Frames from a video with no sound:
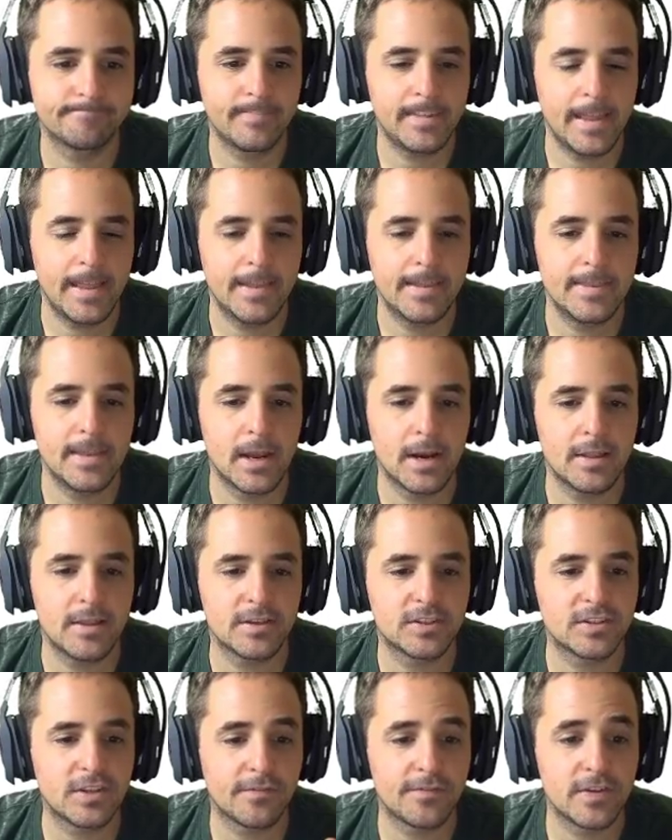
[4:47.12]
None of this
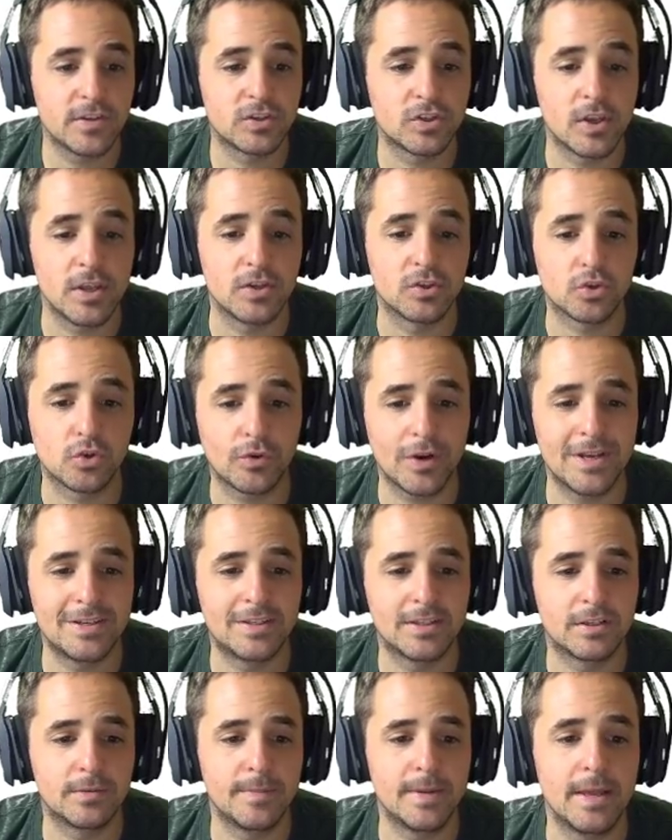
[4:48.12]
stuff is, is crazy
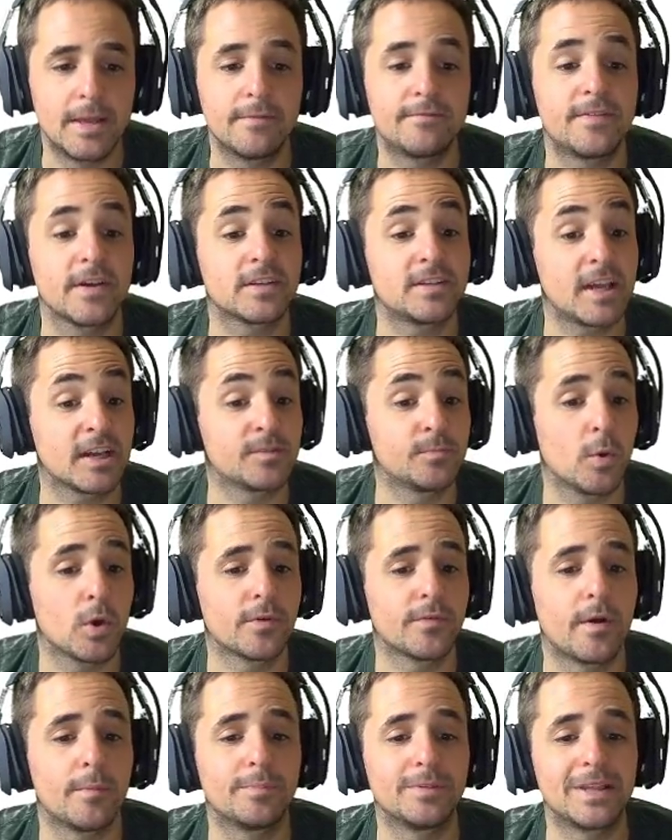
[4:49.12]
to me. Fixed exploit
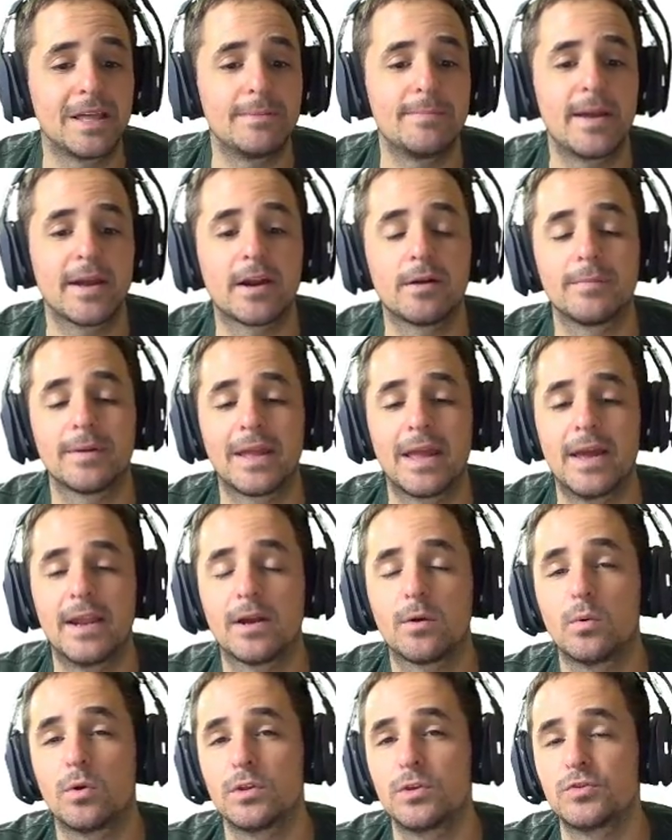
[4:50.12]
around playmaker mechanic
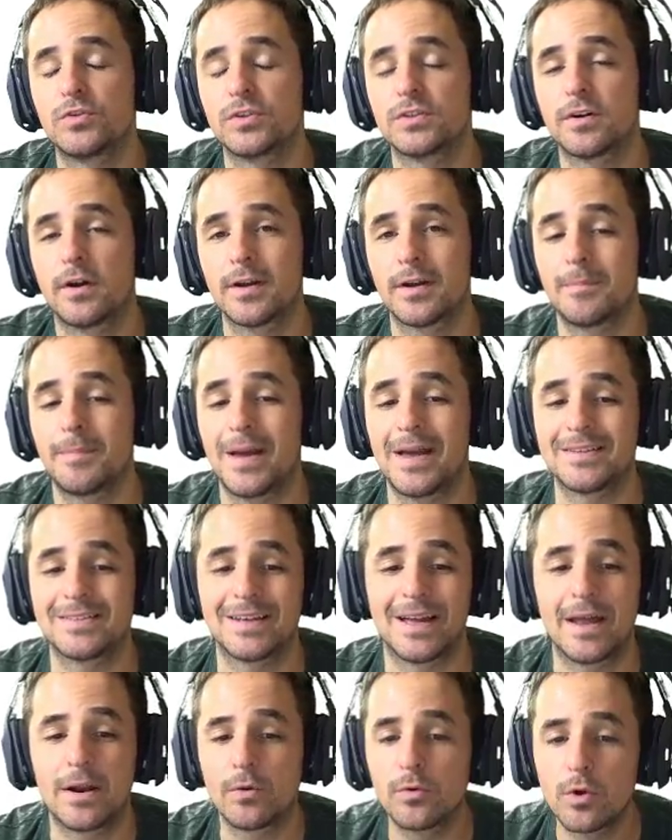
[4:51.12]
while using target passing.
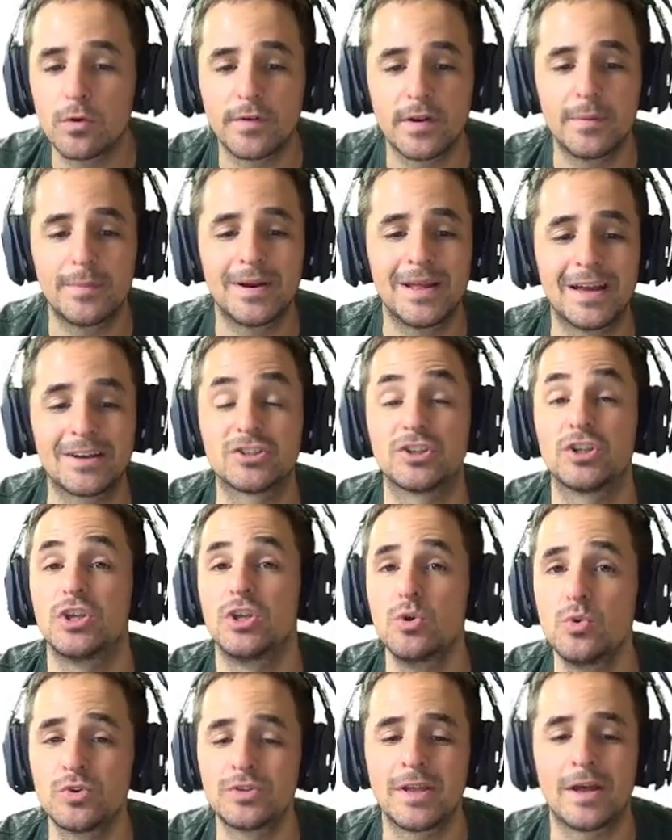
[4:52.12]
I don't know if anybody actually
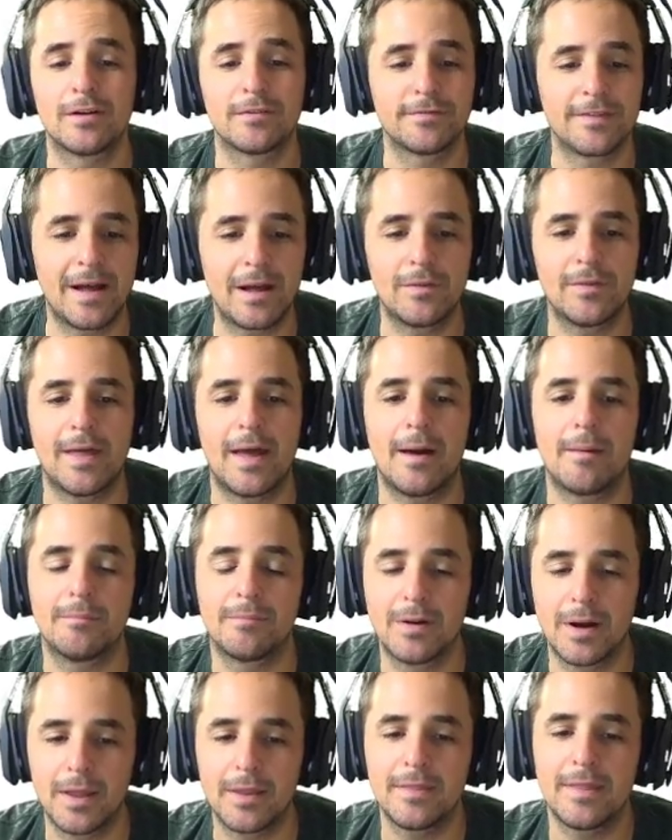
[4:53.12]
used that or found that,
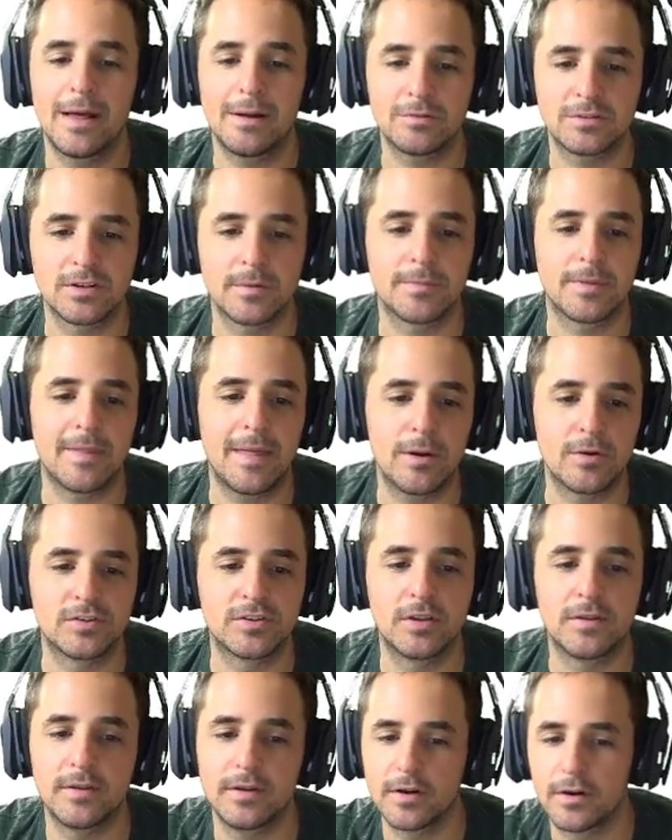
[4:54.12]
but that was something that was
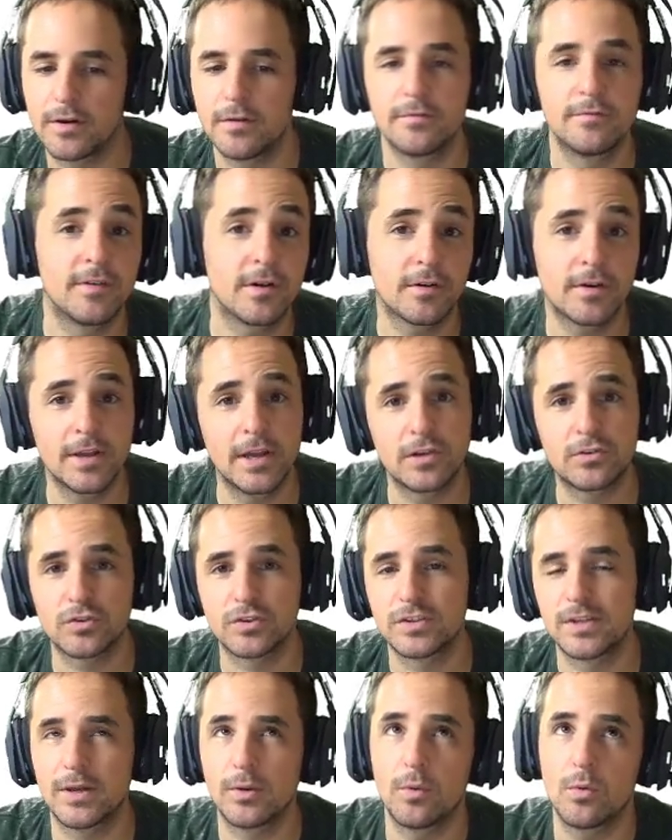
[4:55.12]
in there and very
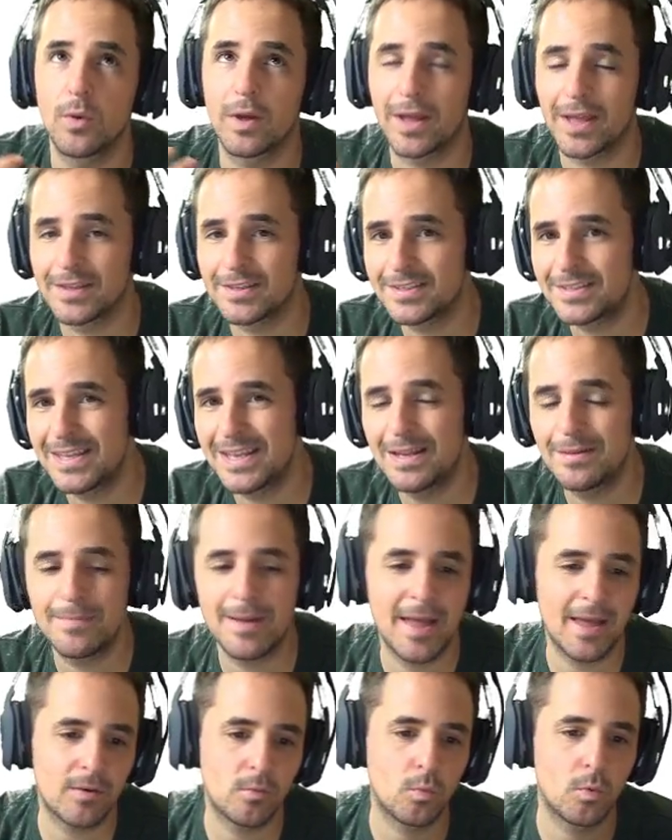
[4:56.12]
interesting what gets seen in
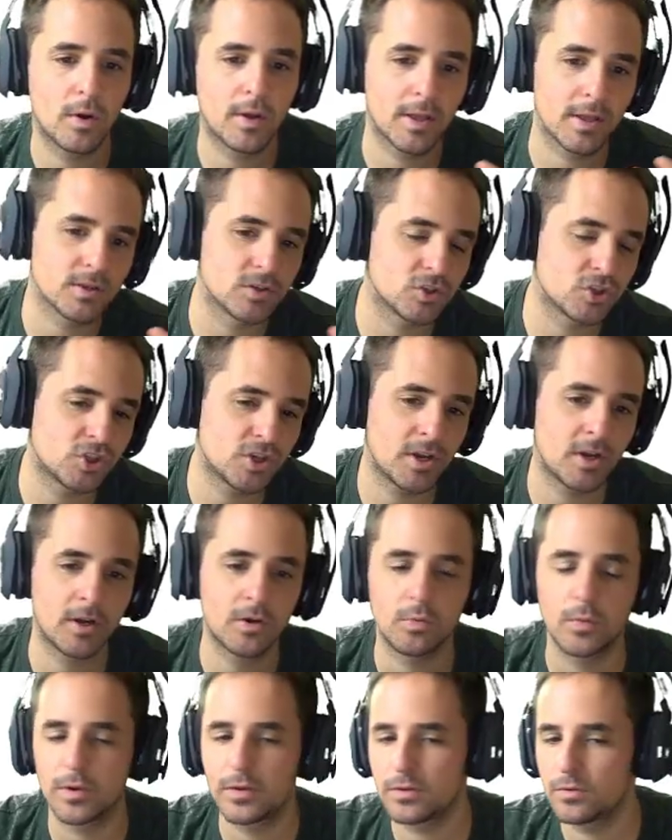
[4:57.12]
and what gets shared,
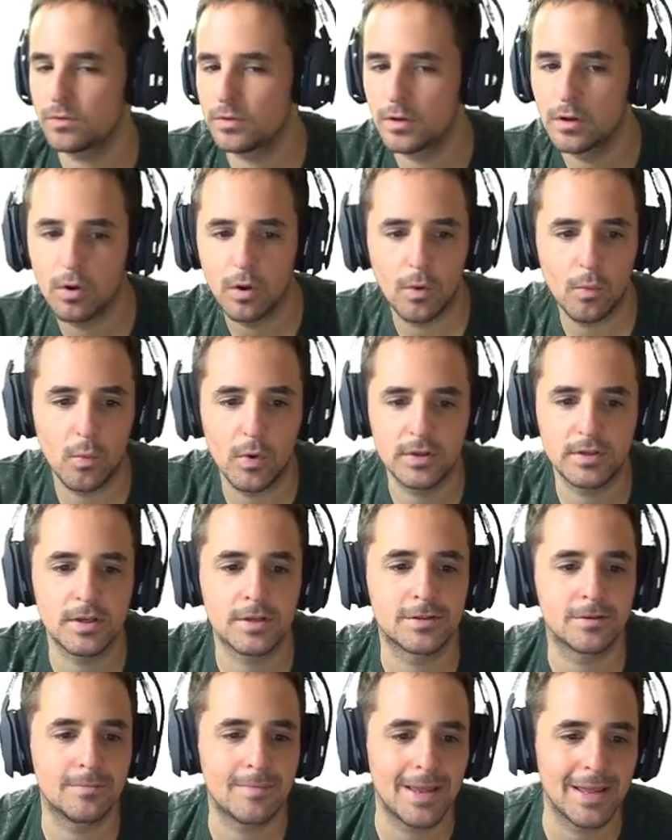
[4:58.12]
what you know, what
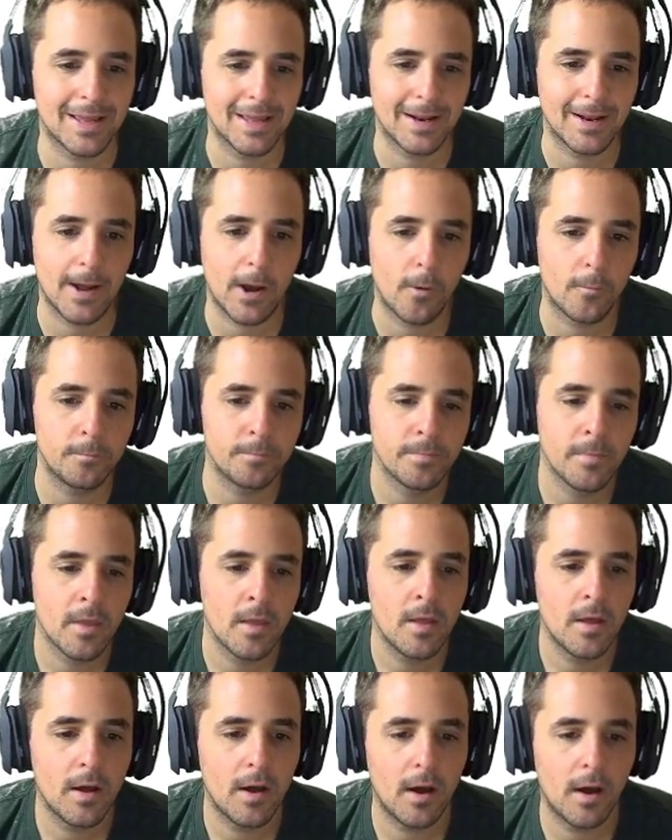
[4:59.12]
doesn't make it out.
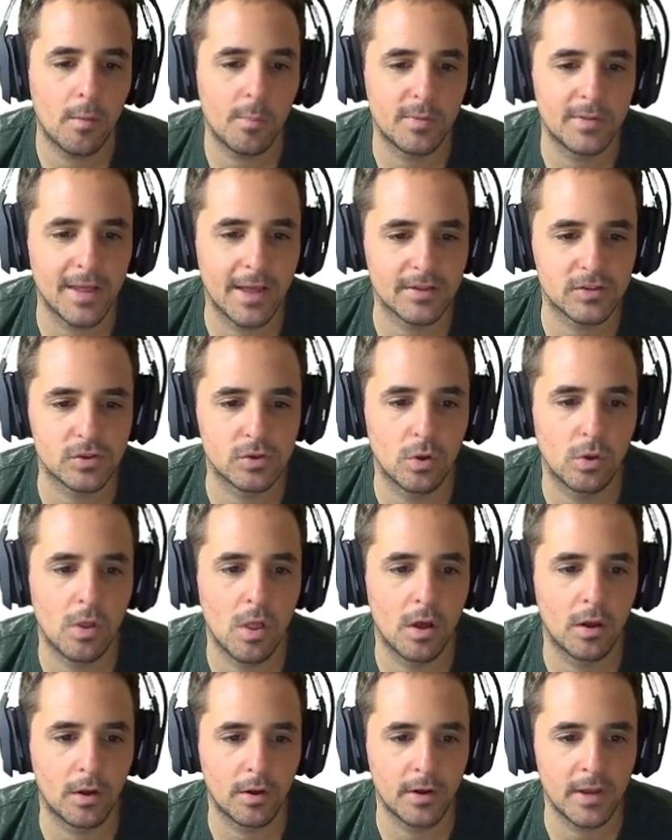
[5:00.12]
Uh, but that's no
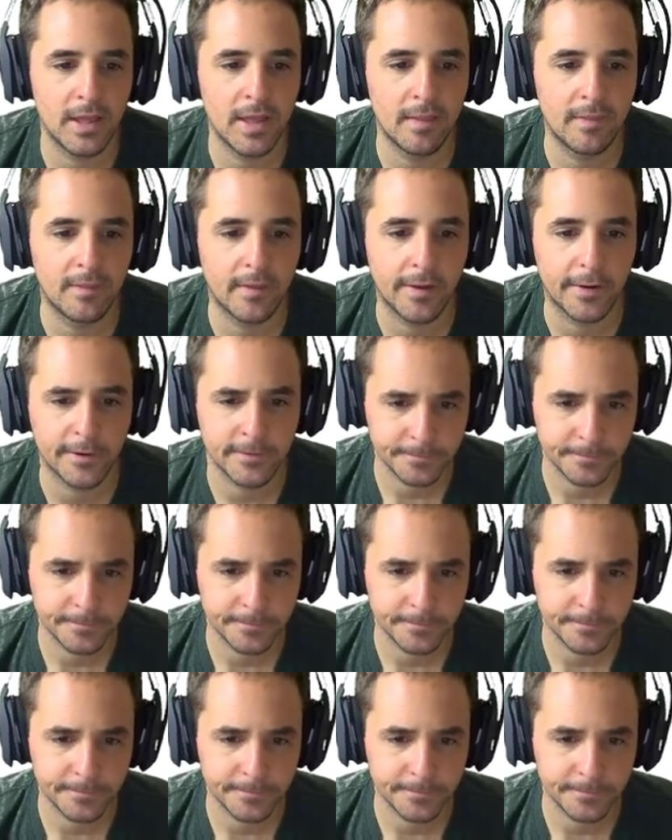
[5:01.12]
longer in there.